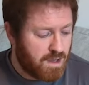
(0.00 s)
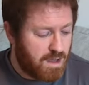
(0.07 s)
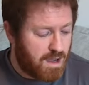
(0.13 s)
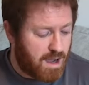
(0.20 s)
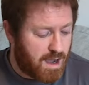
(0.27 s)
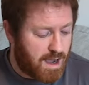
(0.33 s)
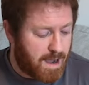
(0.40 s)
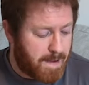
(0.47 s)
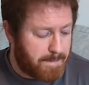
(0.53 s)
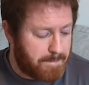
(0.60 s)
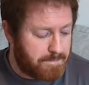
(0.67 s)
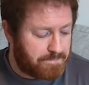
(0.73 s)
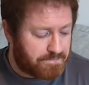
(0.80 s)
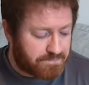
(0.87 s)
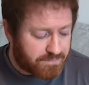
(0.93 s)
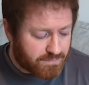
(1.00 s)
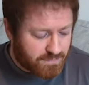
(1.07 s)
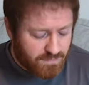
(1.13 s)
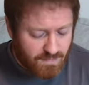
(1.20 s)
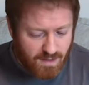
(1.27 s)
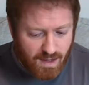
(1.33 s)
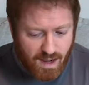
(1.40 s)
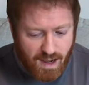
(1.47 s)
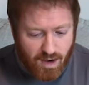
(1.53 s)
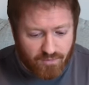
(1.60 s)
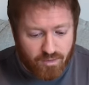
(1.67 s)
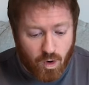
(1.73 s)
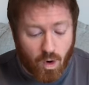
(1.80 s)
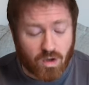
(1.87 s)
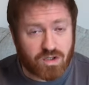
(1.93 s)

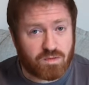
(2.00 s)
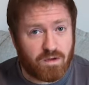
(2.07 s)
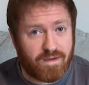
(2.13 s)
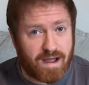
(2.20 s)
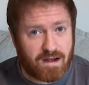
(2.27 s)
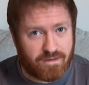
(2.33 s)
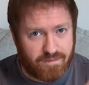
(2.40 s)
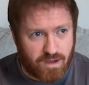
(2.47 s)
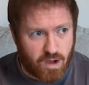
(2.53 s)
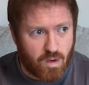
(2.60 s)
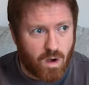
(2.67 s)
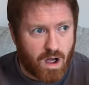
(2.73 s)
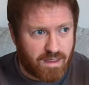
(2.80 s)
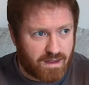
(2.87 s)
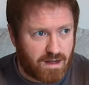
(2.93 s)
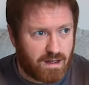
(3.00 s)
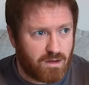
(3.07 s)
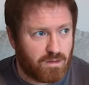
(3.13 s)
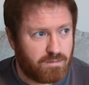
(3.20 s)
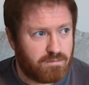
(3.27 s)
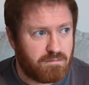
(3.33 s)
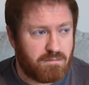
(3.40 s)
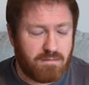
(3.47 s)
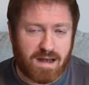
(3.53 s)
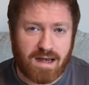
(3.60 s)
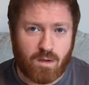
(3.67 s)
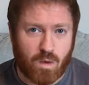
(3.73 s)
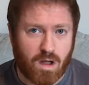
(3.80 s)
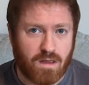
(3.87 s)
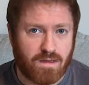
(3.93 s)
Of course, we've had a few other little
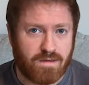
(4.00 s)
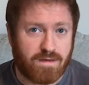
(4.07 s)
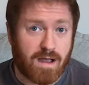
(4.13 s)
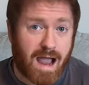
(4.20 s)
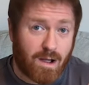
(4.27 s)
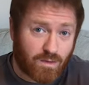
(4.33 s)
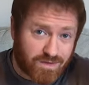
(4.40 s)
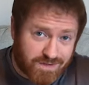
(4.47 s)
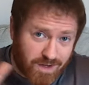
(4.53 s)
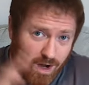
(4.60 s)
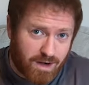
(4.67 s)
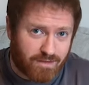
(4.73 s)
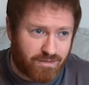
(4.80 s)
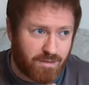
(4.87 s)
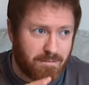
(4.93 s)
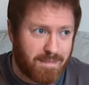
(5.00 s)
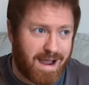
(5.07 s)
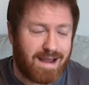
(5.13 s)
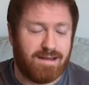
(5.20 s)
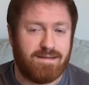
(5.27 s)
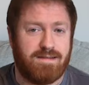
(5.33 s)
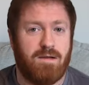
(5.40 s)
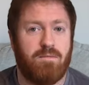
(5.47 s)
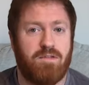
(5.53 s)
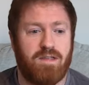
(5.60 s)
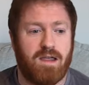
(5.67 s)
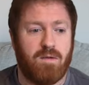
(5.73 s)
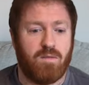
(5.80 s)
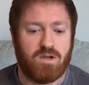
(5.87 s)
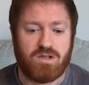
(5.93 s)
mini ones outside of the main sub
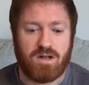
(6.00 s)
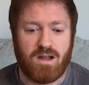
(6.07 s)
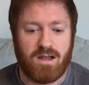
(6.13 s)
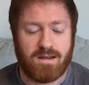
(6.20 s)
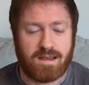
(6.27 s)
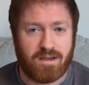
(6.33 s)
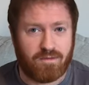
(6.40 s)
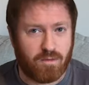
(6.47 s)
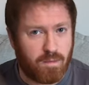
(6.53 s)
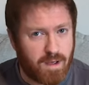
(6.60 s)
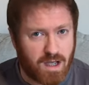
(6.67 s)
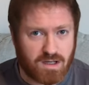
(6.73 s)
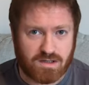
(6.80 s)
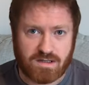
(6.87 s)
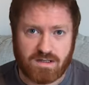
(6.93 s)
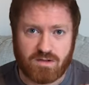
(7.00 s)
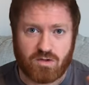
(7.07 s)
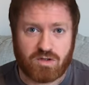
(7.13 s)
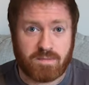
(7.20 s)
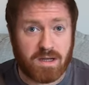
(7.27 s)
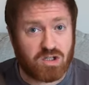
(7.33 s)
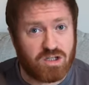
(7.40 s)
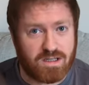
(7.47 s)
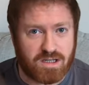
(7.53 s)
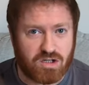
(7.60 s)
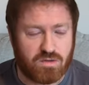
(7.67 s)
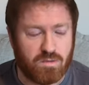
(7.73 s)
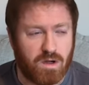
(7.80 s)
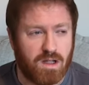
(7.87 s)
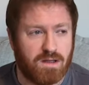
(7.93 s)
theme, which are like gift with purchases or special
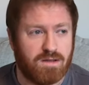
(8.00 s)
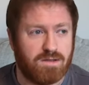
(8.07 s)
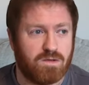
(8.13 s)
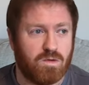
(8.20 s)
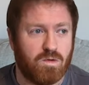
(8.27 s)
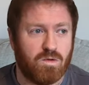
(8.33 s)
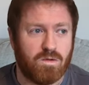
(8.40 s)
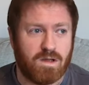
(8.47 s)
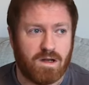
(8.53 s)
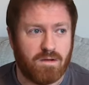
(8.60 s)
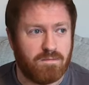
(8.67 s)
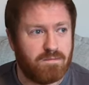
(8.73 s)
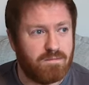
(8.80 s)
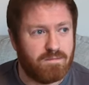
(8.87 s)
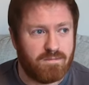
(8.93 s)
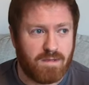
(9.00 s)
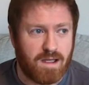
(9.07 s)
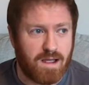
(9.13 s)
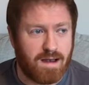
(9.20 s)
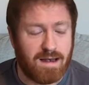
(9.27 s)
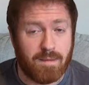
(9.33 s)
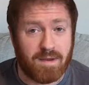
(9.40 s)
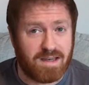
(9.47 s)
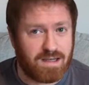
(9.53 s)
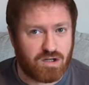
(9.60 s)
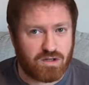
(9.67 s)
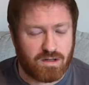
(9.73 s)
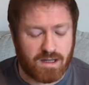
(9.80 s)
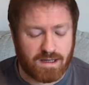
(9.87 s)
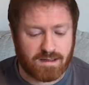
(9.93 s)
edition ones, or limited
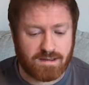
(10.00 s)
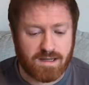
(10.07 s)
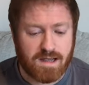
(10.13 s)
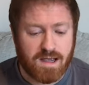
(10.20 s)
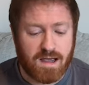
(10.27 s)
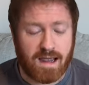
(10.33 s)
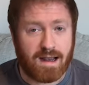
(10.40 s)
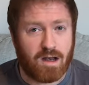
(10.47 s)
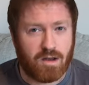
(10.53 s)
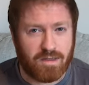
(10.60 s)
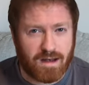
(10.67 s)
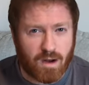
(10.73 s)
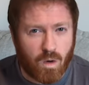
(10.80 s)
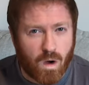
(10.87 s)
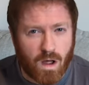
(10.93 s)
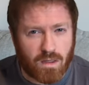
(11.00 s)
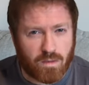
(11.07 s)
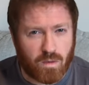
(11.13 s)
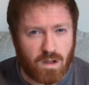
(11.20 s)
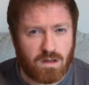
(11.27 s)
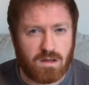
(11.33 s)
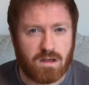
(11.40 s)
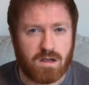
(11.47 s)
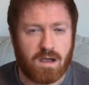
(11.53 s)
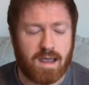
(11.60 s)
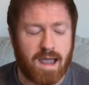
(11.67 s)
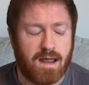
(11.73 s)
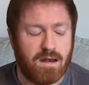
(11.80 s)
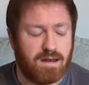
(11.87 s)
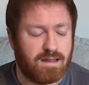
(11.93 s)
edition things, including the little Hoth one you could
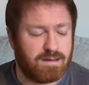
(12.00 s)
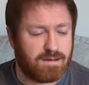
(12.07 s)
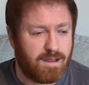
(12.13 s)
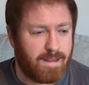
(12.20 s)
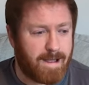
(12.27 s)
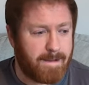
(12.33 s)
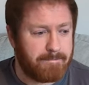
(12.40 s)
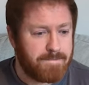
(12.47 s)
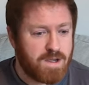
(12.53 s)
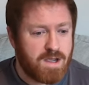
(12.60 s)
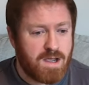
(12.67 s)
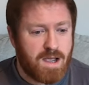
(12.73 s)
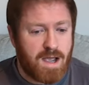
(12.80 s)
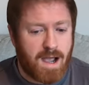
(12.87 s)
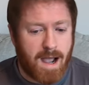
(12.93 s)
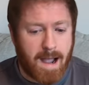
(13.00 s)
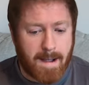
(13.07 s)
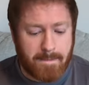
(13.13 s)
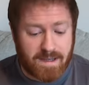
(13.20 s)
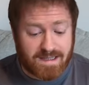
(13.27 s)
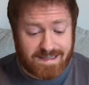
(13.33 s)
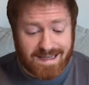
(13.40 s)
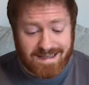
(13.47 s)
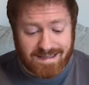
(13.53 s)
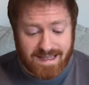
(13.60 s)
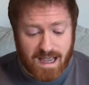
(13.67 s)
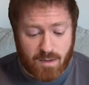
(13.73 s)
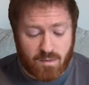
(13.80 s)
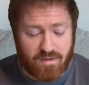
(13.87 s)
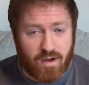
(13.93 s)
get and things like that. But since
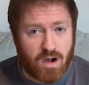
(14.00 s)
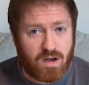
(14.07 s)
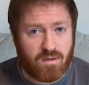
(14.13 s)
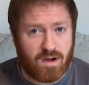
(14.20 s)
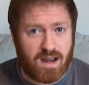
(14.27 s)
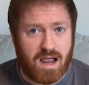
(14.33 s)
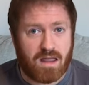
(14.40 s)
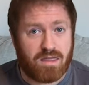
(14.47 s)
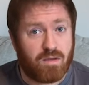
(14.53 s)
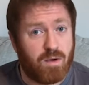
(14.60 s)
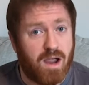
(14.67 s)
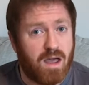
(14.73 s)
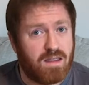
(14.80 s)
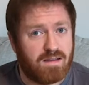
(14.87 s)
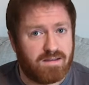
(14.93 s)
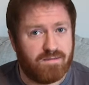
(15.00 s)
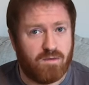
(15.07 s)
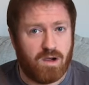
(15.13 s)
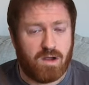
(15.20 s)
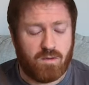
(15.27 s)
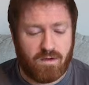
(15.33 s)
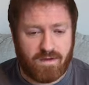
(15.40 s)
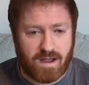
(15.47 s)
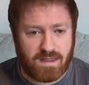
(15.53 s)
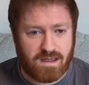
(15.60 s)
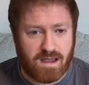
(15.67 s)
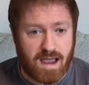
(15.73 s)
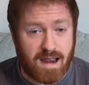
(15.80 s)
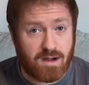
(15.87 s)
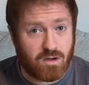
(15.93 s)
then, we've only really had three others, haven't we? We've had
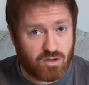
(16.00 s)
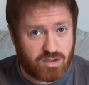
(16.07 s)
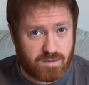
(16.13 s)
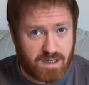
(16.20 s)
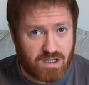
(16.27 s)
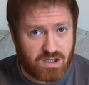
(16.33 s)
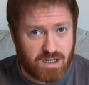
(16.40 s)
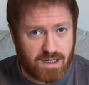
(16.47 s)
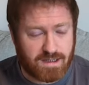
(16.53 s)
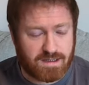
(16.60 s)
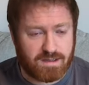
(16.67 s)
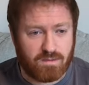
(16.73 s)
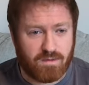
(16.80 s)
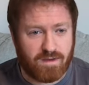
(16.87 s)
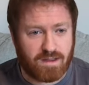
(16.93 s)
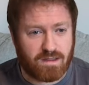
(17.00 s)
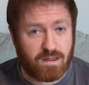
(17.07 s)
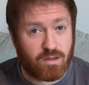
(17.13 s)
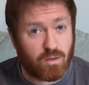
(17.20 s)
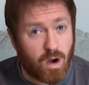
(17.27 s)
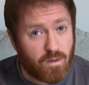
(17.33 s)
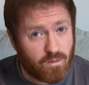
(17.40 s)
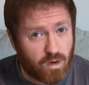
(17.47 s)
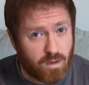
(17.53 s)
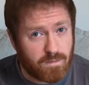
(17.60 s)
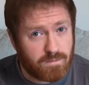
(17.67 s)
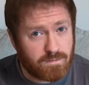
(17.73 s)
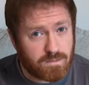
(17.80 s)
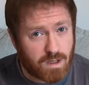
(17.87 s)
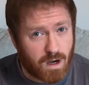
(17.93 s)
the Endor Speed Chase, we've had the Throne
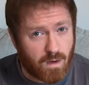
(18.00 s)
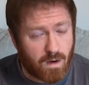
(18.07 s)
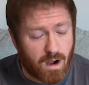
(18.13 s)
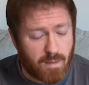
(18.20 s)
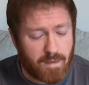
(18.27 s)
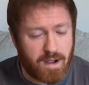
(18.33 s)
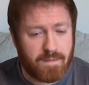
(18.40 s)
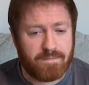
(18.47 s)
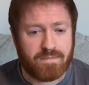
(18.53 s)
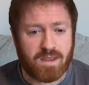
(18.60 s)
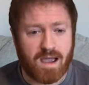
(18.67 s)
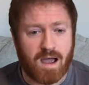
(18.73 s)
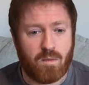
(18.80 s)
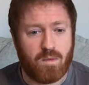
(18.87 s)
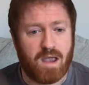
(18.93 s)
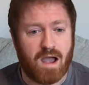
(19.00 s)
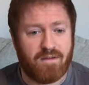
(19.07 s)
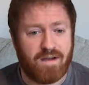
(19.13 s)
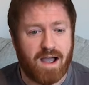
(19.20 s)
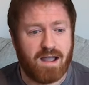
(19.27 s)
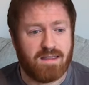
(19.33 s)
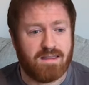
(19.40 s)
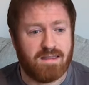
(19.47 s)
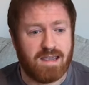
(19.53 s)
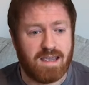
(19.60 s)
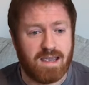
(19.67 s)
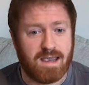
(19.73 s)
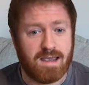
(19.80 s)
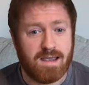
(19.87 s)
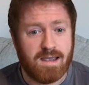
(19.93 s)
Room Diorama, and we have had
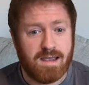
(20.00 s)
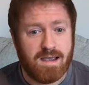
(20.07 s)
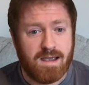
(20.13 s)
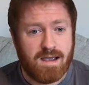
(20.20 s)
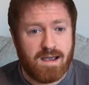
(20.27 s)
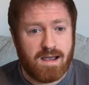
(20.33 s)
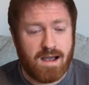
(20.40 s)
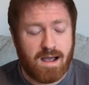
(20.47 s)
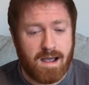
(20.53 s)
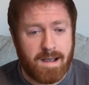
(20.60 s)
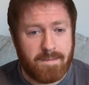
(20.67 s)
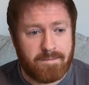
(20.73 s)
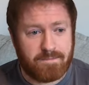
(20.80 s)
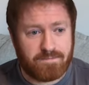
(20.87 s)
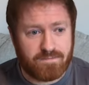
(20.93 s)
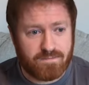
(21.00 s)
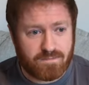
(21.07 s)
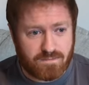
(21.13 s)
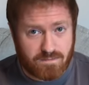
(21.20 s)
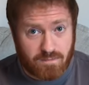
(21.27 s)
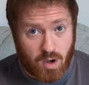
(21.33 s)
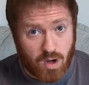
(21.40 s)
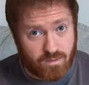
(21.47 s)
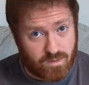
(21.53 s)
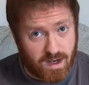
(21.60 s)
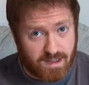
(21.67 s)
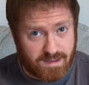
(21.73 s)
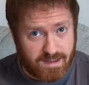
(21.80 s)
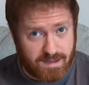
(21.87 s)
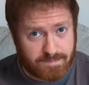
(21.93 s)
the Pod
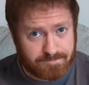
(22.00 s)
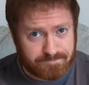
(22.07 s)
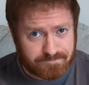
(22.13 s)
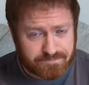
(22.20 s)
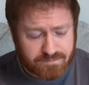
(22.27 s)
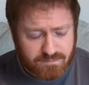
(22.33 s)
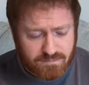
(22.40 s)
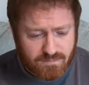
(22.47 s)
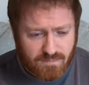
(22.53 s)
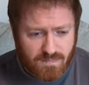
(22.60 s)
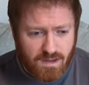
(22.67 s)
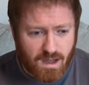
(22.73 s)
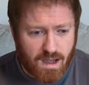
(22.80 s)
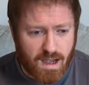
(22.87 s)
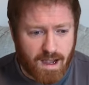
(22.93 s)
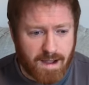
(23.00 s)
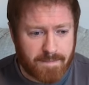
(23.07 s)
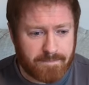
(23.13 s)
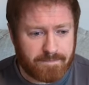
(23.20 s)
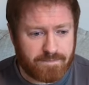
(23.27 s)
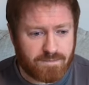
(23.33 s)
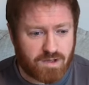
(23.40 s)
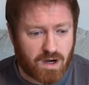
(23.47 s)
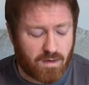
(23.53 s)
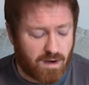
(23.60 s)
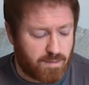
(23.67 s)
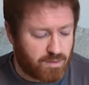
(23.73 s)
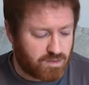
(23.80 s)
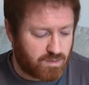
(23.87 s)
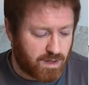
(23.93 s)
Racing
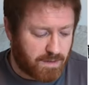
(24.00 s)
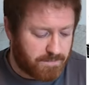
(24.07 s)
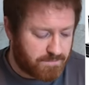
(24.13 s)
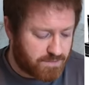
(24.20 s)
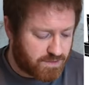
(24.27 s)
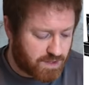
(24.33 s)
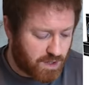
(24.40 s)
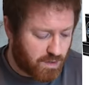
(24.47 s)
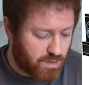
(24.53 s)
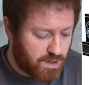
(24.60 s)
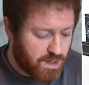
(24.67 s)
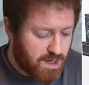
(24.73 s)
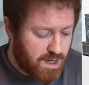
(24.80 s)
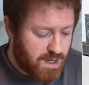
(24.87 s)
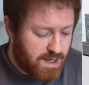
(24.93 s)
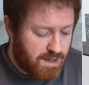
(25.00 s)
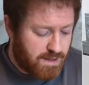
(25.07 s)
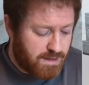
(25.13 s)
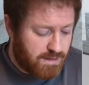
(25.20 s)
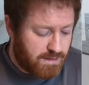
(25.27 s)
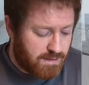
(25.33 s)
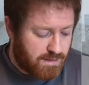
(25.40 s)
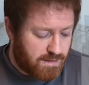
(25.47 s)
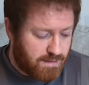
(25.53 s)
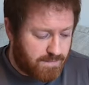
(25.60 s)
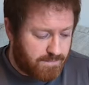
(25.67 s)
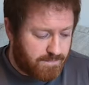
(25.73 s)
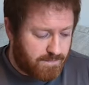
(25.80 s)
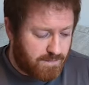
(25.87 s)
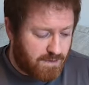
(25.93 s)
Diorama as well. So
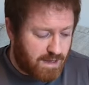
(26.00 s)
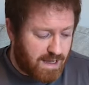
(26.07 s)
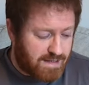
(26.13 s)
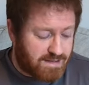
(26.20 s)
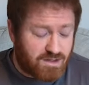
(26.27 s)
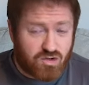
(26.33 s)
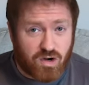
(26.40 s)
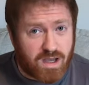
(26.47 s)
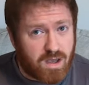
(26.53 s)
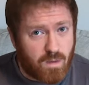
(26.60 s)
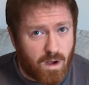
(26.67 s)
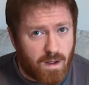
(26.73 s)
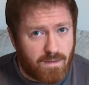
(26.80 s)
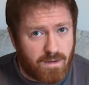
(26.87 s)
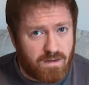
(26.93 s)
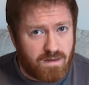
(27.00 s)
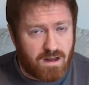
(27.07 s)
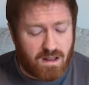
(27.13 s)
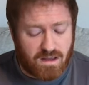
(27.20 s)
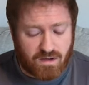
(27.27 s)
it's a tricky one, isn't it, this